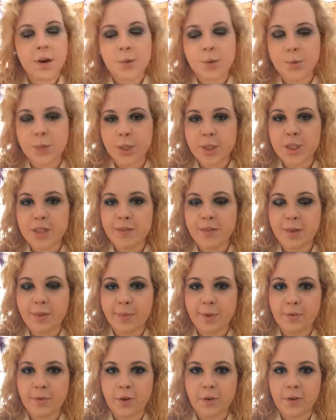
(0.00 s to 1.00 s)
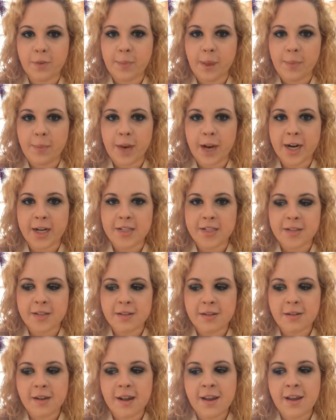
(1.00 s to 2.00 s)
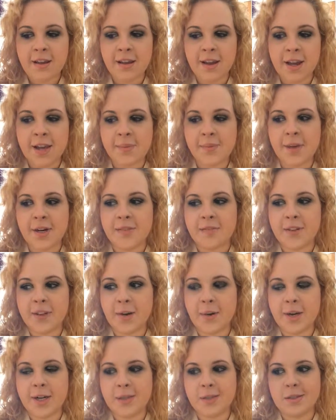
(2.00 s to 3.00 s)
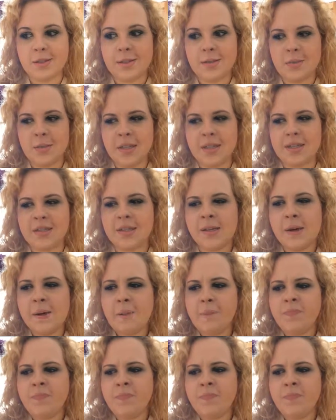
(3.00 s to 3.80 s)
I was watching Family Feud with my parents yesterday, and one of the questions was,